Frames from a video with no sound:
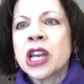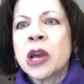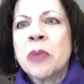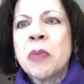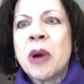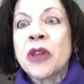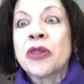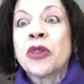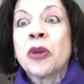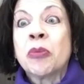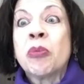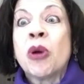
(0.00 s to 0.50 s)

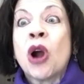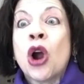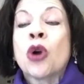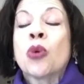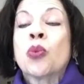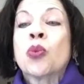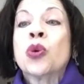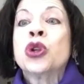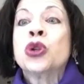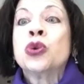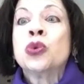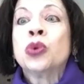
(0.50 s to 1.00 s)
about the part
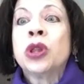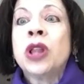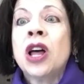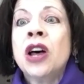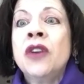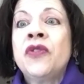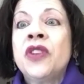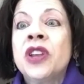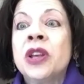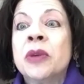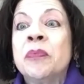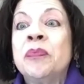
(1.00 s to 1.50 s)
where you love
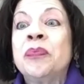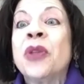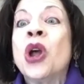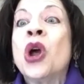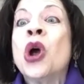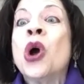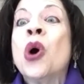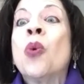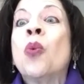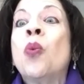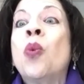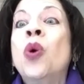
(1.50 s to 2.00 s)
him.
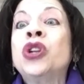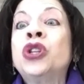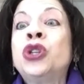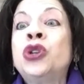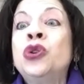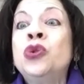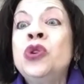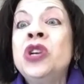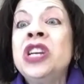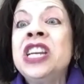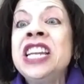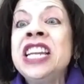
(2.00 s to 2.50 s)
What you
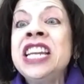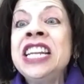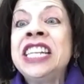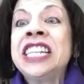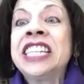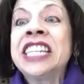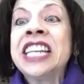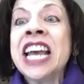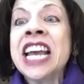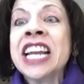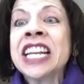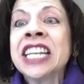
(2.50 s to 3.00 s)
need
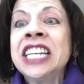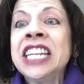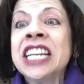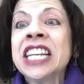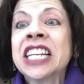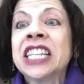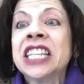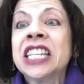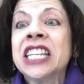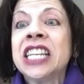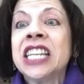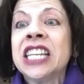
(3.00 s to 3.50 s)

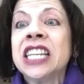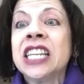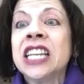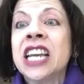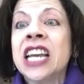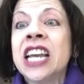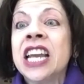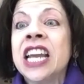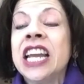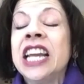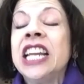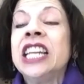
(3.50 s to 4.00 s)
technically
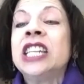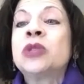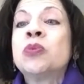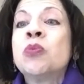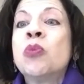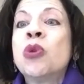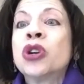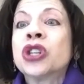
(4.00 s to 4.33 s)
is more